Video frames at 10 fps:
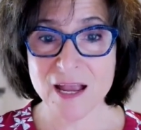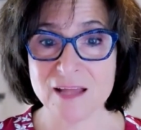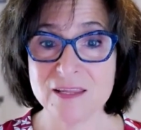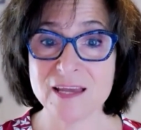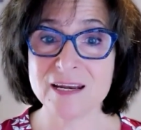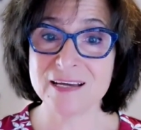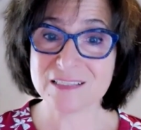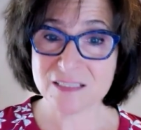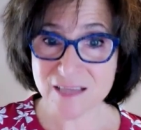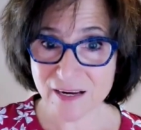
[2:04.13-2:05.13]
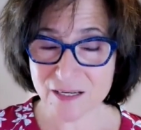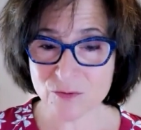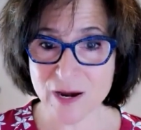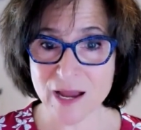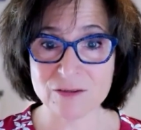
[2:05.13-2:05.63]
and then a second
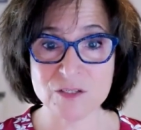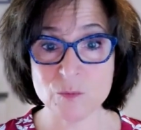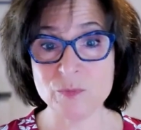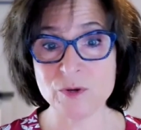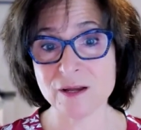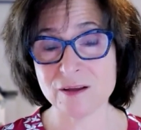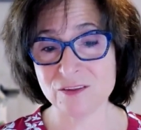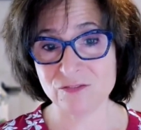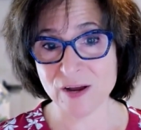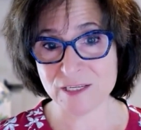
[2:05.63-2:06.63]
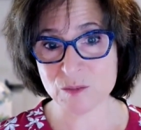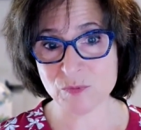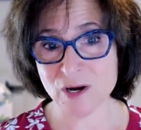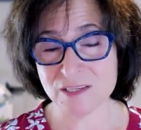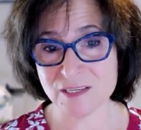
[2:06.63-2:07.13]
round to pick the vice
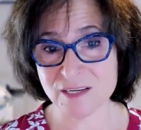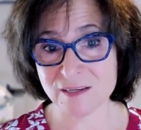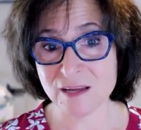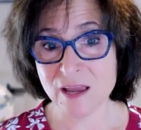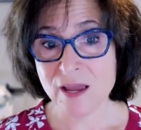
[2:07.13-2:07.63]
president.